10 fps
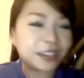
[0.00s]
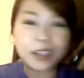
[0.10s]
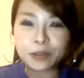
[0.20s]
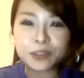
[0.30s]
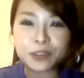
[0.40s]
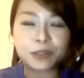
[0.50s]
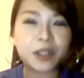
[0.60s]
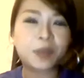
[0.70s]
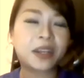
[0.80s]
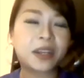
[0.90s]
I also
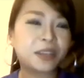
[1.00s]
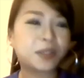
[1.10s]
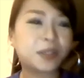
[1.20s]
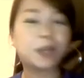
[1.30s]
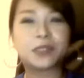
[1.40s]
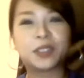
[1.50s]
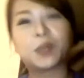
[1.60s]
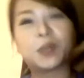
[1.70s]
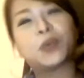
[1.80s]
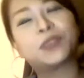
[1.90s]
recommend that you come to
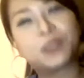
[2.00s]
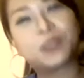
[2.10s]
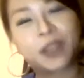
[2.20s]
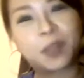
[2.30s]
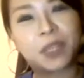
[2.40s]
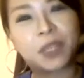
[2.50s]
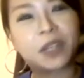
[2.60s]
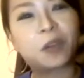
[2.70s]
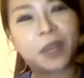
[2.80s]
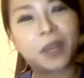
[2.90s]
Singapore to try the
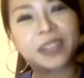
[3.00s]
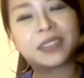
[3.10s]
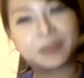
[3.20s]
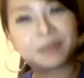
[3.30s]
peacock bass.